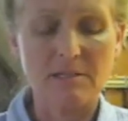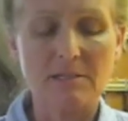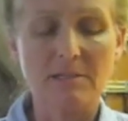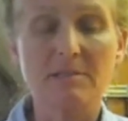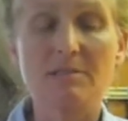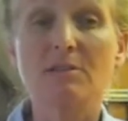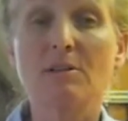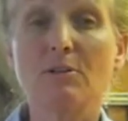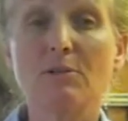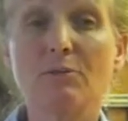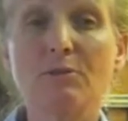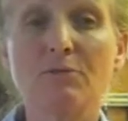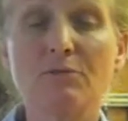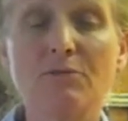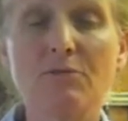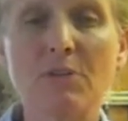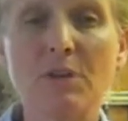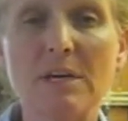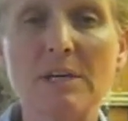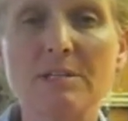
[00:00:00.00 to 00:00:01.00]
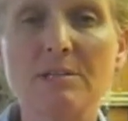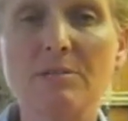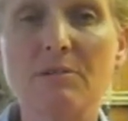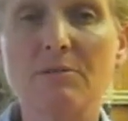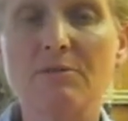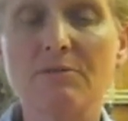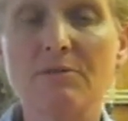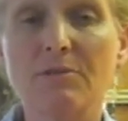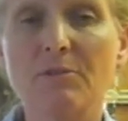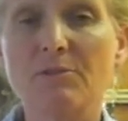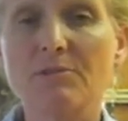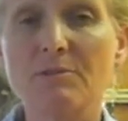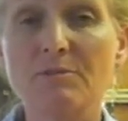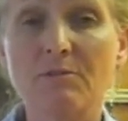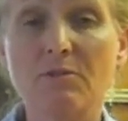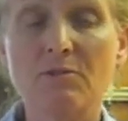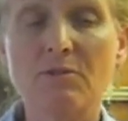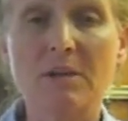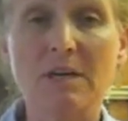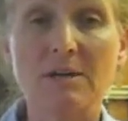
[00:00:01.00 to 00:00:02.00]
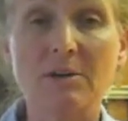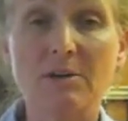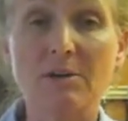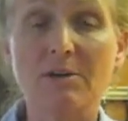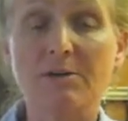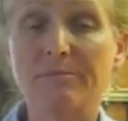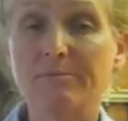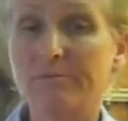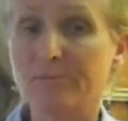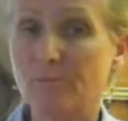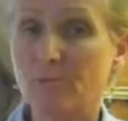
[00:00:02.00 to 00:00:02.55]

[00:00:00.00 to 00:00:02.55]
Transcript: It's gluten-free, so for those of you that are